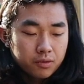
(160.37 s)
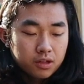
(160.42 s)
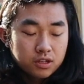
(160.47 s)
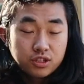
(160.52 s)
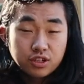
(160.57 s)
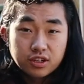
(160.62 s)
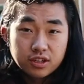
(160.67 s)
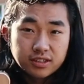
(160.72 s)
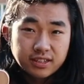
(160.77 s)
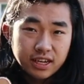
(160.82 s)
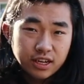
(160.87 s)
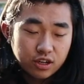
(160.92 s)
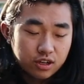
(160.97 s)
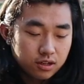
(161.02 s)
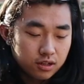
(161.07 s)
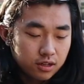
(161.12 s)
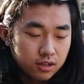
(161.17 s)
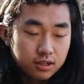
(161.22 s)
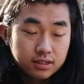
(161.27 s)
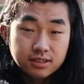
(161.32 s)
So you're going to take
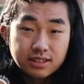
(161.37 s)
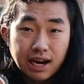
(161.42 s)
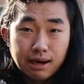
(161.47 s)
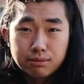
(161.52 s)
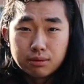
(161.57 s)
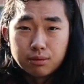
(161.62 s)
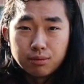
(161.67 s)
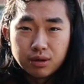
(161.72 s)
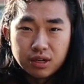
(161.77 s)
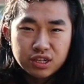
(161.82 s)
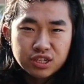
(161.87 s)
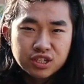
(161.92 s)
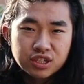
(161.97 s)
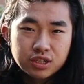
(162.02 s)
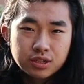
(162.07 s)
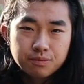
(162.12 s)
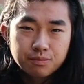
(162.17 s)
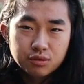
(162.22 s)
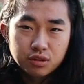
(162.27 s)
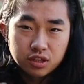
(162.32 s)
your Dapper
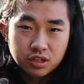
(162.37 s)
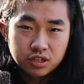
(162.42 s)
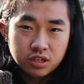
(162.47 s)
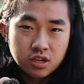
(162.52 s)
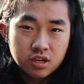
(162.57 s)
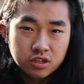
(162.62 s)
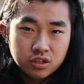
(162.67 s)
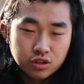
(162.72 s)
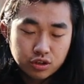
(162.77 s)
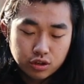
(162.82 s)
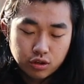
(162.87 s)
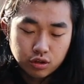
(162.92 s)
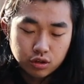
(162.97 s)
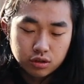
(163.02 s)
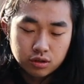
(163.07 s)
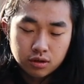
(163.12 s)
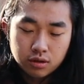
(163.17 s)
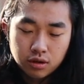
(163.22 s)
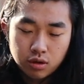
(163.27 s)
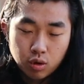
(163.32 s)
brush, this
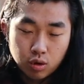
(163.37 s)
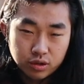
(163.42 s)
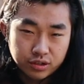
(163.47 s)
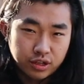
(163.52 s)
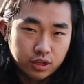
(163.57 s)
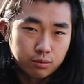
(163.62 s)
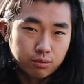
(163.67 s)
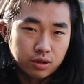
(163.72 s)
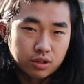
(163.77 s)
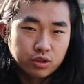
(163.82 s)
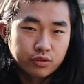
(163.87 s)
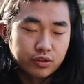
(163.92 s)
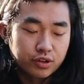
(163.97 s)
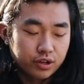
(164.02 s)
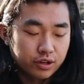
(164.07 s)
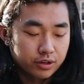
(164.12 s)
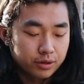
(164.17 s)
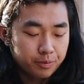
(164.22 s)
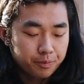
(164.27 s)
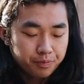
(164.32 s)
circular horsehair brush over
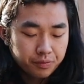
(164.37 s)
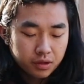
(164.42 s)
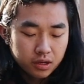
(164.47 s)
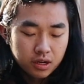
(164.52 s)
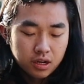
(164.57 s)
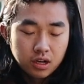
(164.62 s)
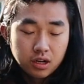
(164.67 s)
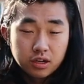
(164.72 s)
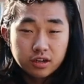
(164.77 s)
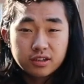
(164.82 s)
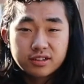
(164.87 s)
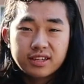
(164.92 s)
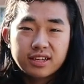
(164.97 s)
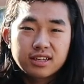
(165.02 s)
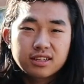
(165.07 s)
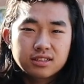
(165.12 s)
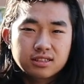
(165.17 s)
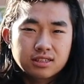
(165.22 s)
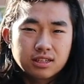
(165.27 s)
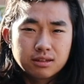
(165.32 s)
here. You're going to
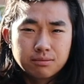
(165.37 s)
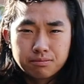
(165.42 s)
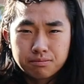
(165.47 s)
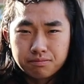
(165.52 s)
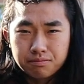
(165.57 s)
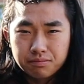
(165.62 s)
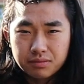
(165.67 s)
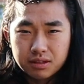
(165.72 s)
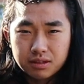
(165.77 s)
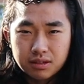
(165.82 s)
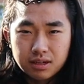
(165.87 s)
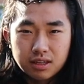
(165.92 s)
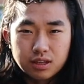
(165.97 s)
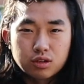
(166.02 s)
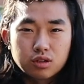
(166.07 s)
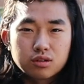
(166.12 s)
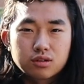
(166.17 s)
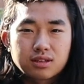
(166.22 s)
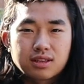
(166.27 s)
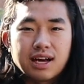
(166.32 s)
take a
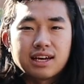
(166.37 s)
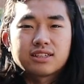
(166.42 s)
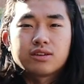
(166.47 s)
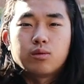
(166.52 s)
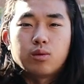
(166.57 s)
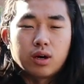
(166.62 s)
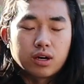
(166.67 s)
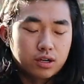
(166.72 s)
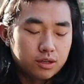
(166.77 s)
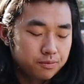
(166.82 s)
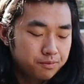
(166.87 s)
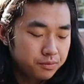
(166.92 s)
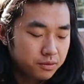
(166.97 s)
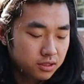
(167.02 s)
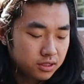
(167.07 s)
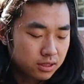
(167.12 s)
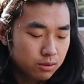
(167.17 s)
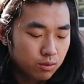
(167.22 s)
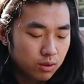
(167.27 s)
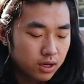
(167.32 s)
little glass of water,
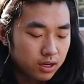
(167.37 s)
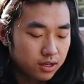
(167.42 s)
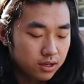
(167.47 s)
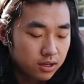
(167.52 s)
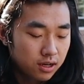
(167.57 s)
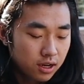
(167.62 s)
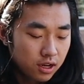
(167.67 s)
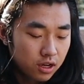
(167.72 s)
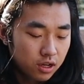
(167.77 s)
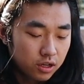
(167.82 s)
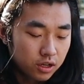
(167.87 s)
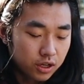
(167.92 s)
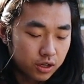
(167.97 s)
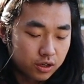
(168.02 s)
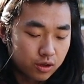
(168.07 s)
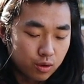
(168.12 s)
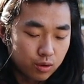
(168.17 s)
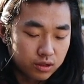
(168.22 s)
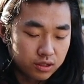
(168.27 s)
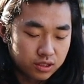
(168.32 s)
some water. You're
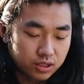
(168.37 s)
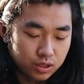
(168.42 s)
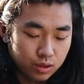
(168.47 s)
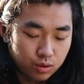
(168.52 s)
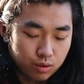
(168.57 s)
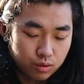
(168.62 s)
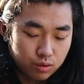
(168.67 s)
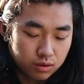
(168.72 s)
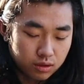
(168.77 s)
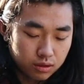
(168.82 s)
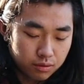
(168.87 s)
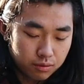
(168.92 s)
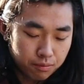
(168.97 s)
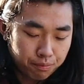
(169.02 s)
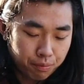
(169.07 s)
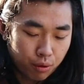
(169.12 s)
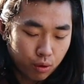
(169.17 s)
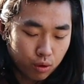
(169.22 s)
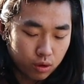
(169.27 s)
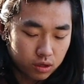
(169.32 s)
going to
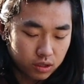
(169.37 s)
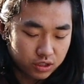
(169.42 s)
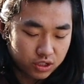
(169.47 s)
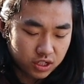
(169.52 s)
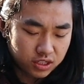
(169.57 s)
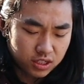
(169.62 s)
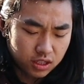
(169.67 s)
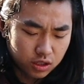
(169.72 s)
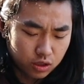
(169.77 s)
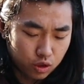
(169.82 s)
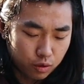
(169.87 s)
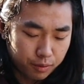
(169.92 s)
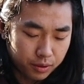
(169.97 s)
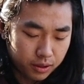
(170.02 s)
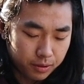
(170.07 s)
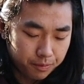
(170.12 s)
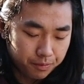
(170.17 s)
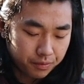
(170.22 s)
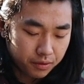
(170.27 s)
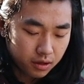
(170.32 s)
pour just a little
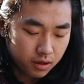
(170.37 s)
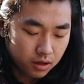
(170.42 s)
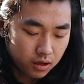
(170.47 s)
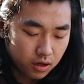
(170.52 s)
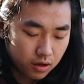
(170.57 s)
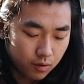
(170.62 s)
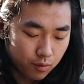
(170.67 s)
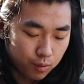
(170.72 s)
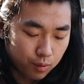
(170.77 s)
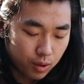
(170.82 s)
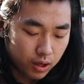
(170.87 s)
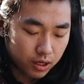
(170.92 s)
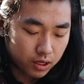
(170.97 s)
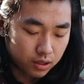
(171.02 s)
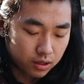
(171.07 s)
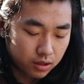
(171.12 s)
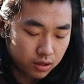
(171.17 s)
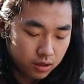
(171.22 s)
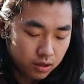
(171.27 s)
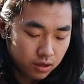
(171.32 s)
bit of
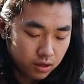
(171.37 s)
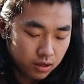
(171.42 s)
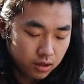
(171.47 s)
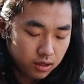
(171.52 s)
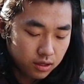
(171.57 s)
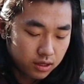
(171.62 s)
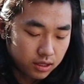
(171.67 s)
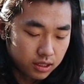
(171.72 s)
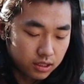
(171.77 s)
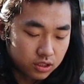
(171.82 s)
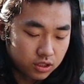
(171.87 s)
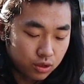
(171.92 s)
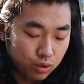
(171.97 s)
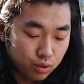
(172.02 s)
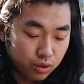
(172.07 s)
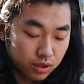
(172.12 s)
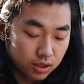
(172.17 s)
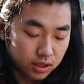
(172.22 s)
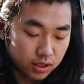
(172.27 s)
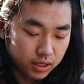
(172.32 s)
water into
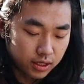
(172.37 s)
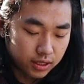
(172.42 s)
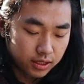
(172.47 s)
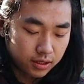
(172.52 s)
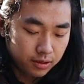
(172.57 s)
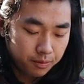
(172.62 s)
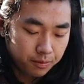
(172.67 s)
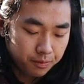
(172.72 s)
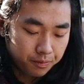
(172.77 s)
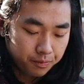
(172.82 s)
the lid,